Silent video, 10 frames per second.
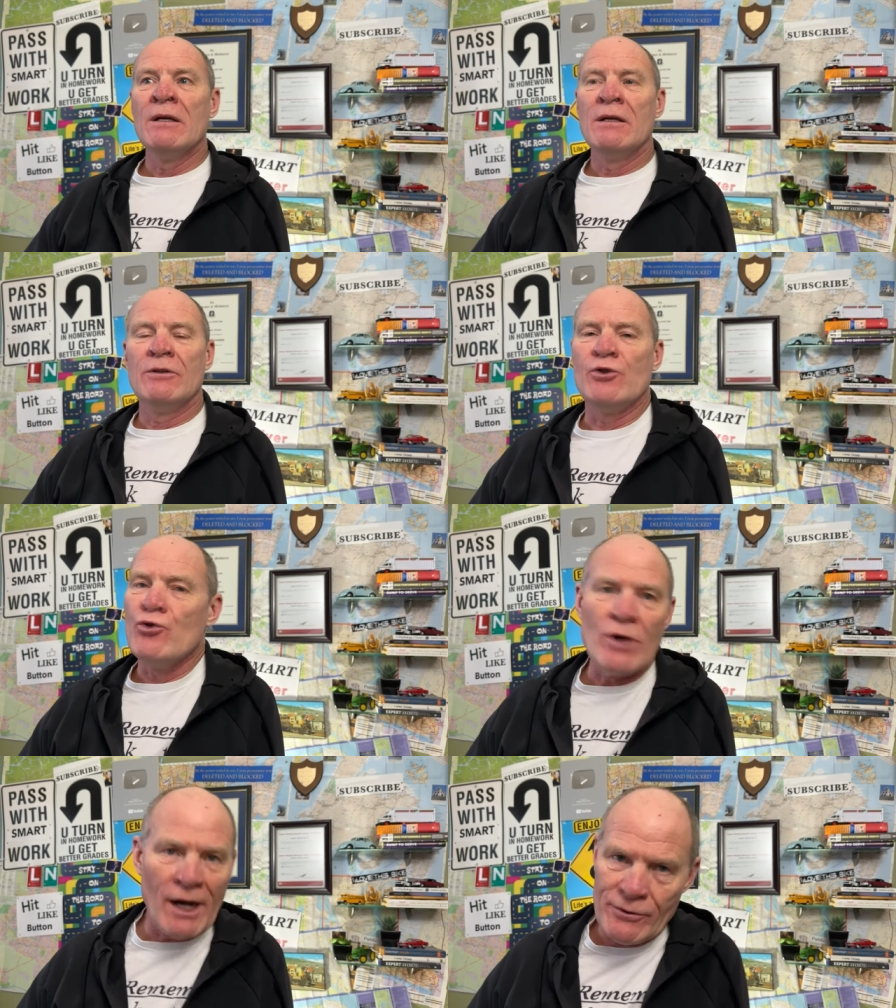do
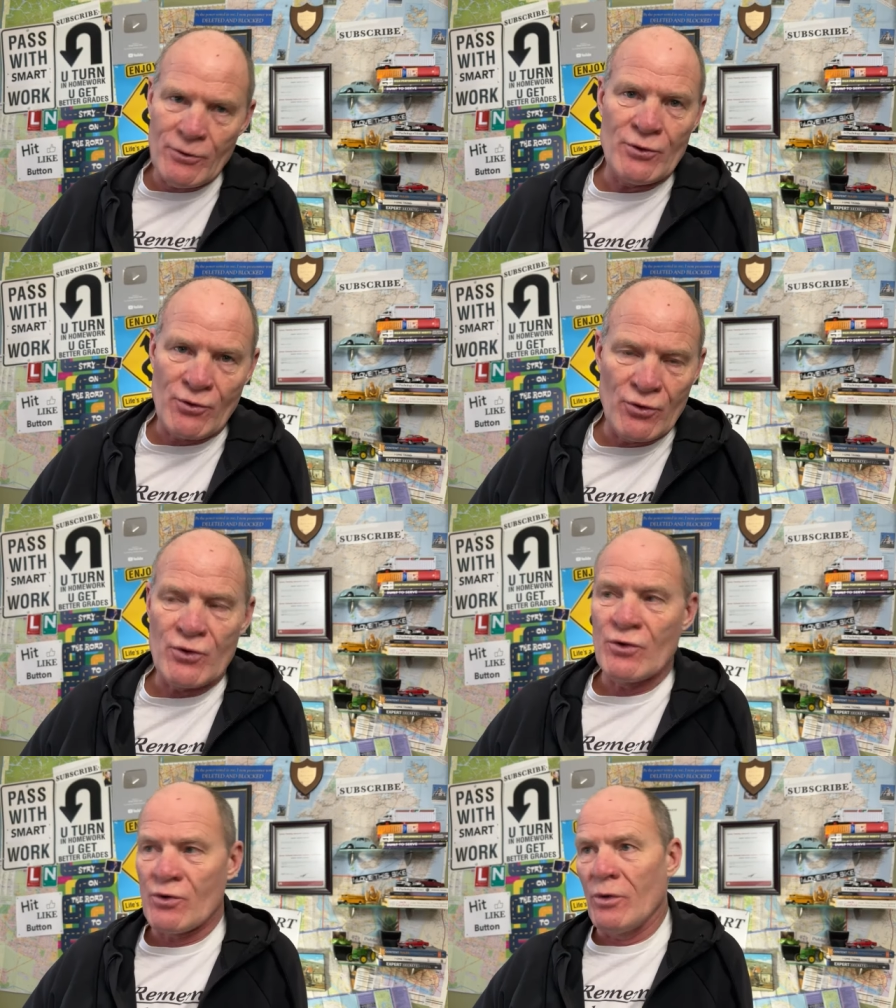not use cruise
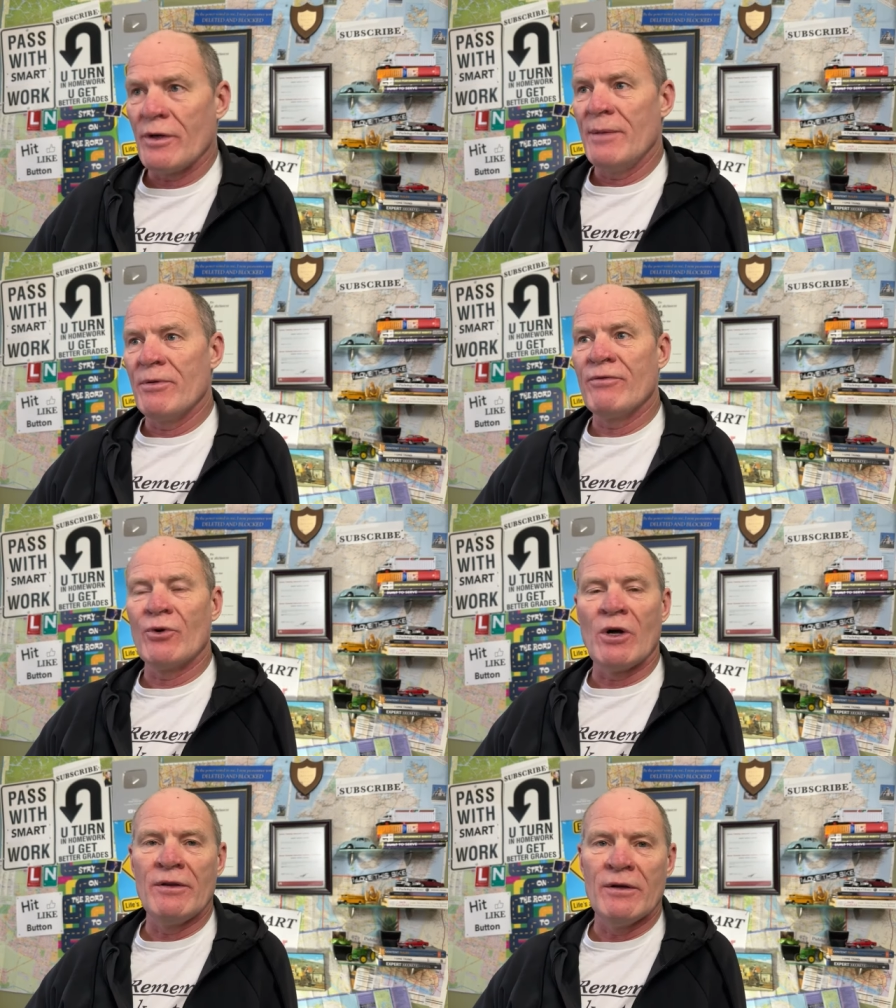control. Keep your foot
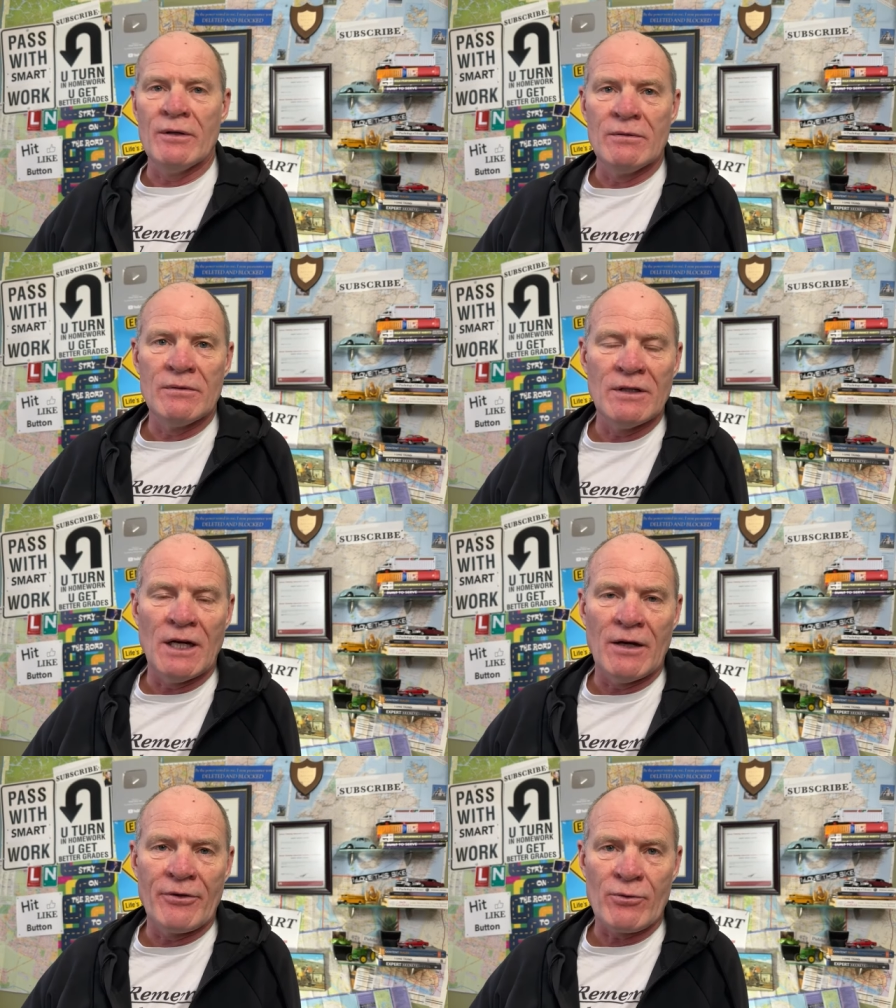on the
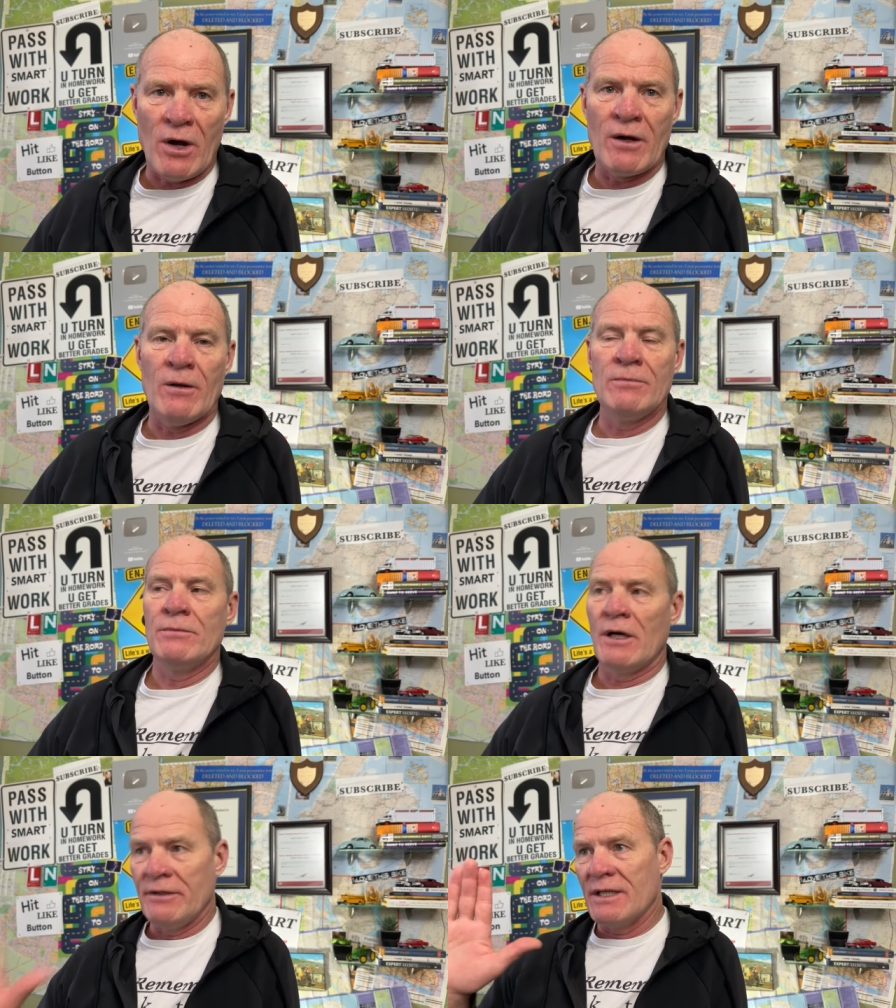uh, throttle,
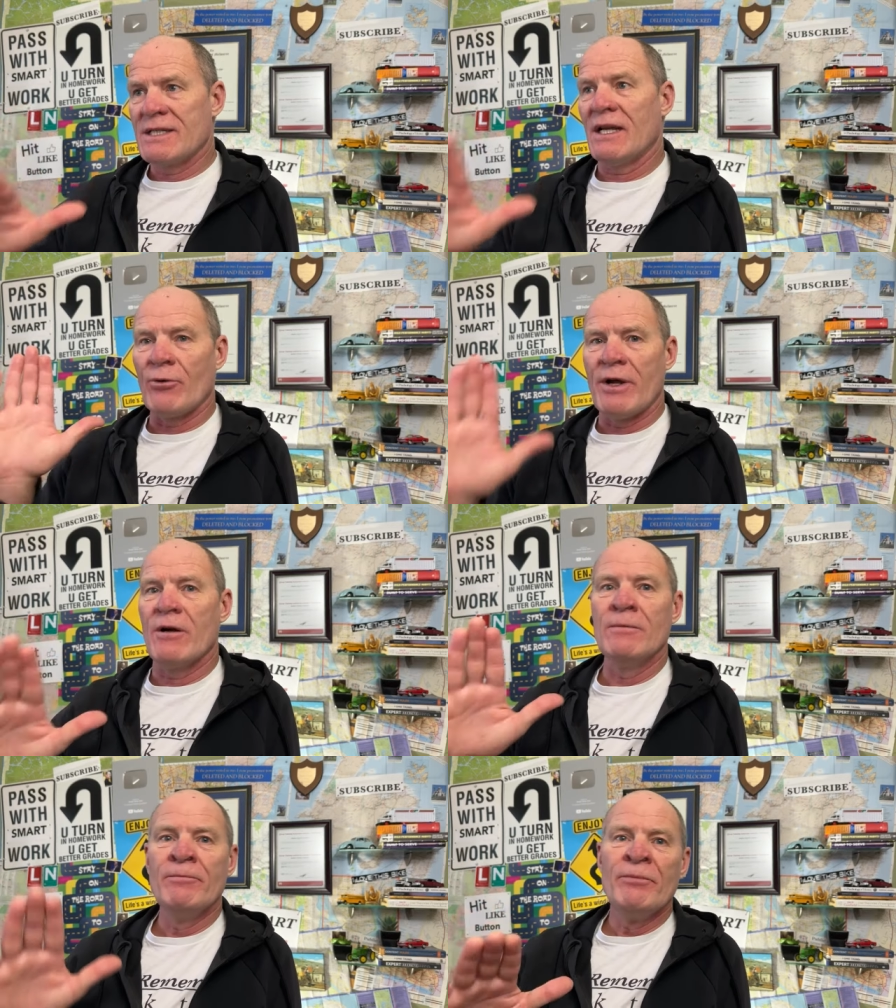on the
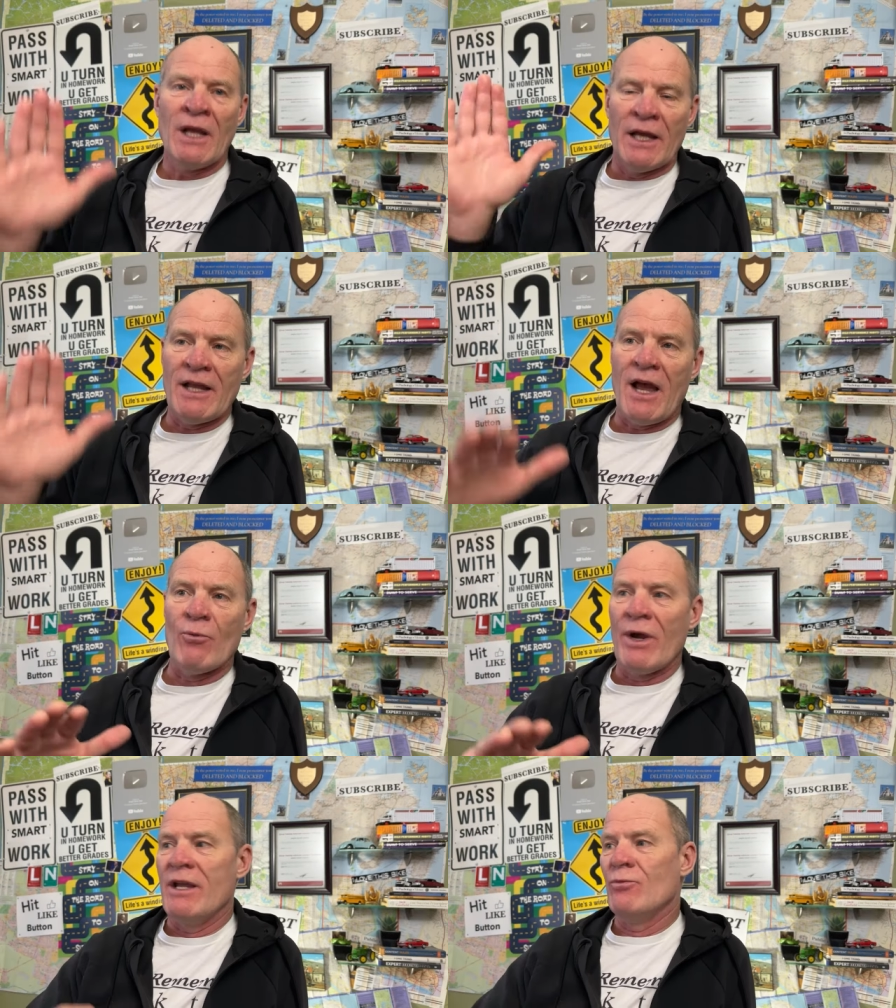accelerator, and that
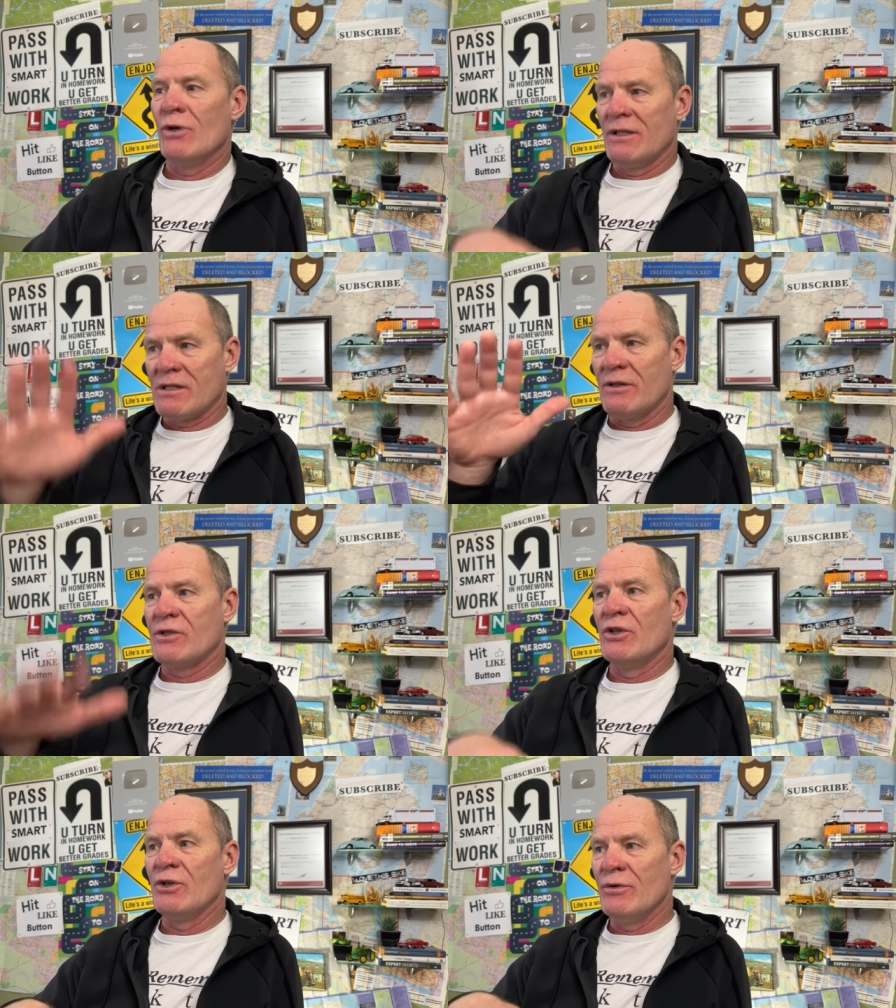way, when it starts to
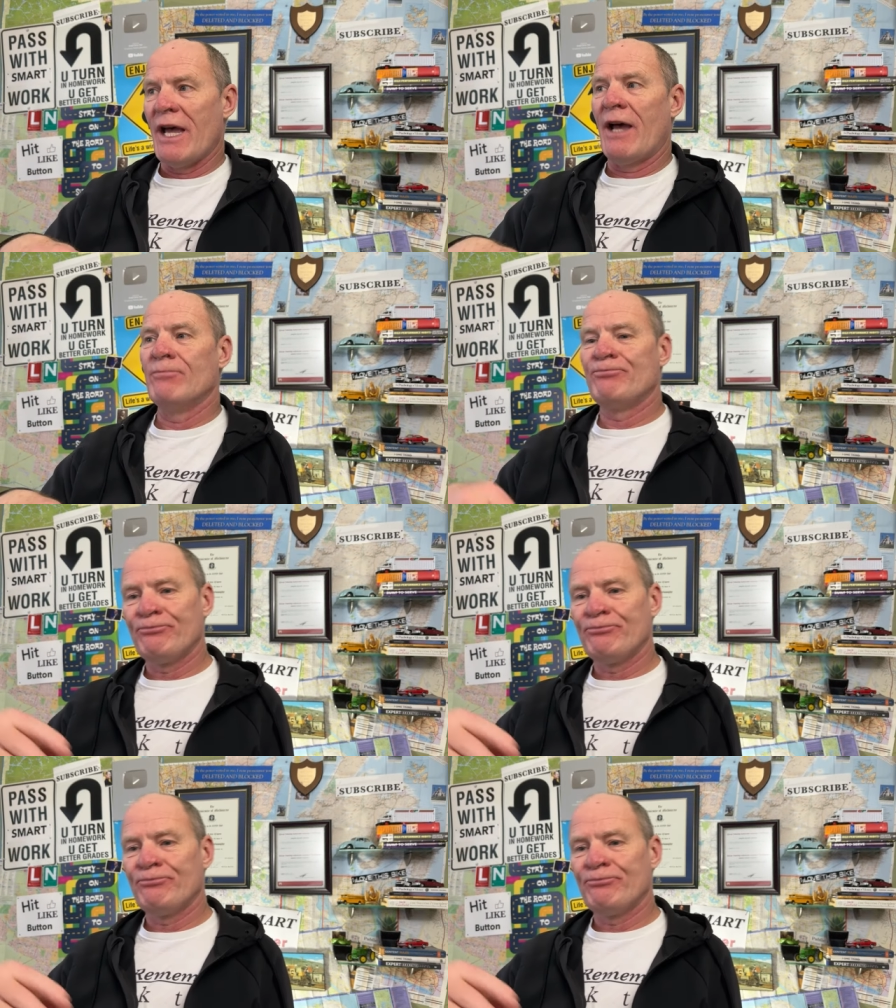do that,